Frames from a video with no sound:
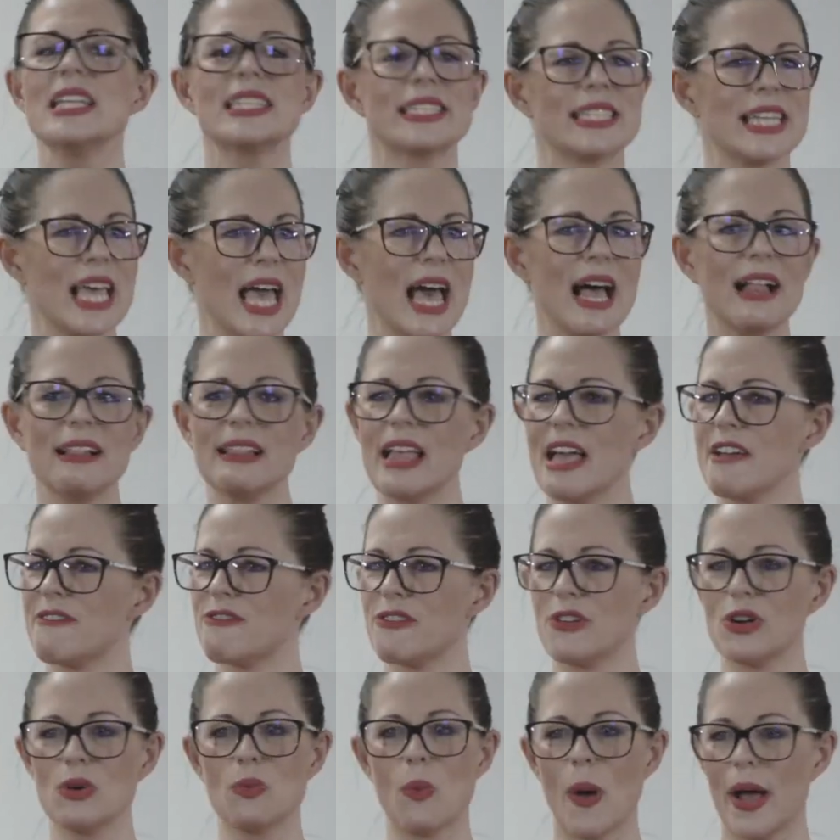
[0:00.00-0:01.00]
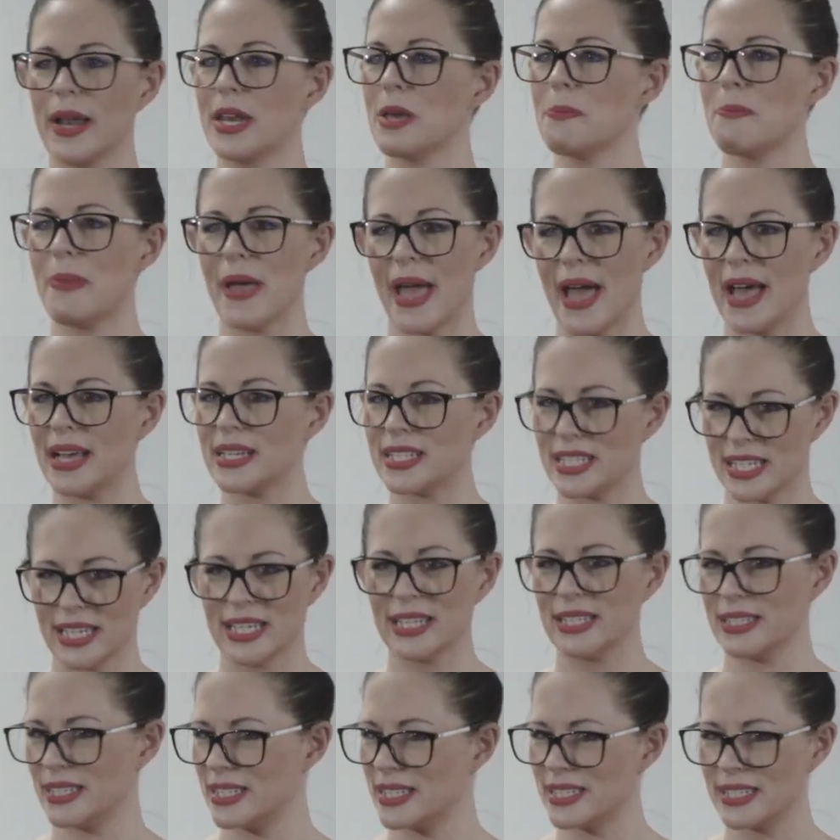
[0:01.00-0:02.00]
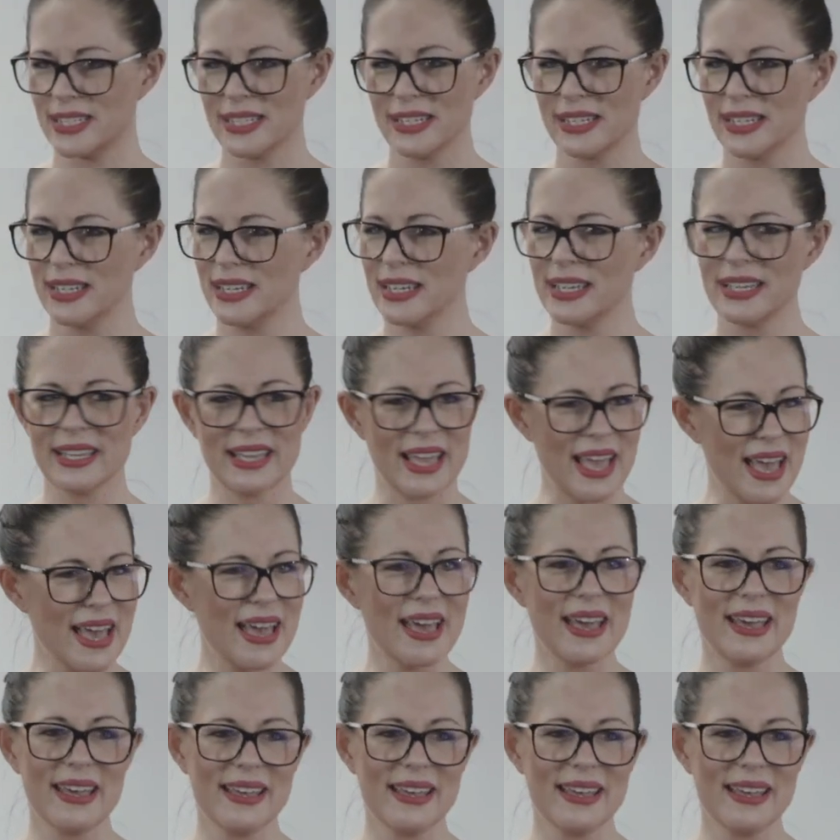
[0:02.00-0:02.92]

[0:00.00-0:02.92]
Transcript: tell everyone about it. Yeah?